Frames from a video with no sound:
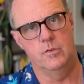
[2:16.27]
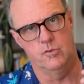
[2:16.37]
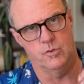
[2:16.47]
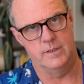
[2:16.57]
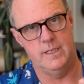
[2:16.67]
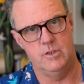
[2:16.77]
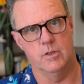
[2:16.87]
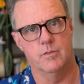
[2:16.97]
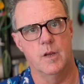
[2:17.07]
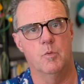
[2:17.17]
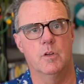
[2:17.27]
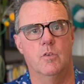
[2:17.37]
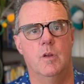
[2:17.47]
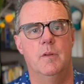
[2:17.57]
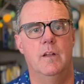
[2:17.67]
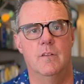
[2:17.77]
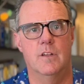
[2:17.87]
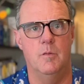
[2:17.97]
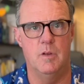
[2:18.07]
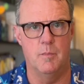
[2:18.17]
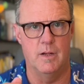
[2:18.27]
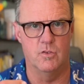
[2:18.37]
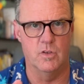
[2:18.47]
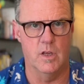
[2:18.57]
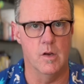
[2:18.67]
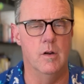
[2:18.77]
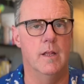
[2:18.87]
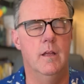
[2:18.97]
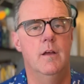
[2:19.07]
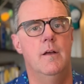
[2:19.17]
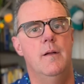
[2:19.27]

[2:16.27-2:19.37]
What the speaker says: Strategic Framework Agreement is going to be about security,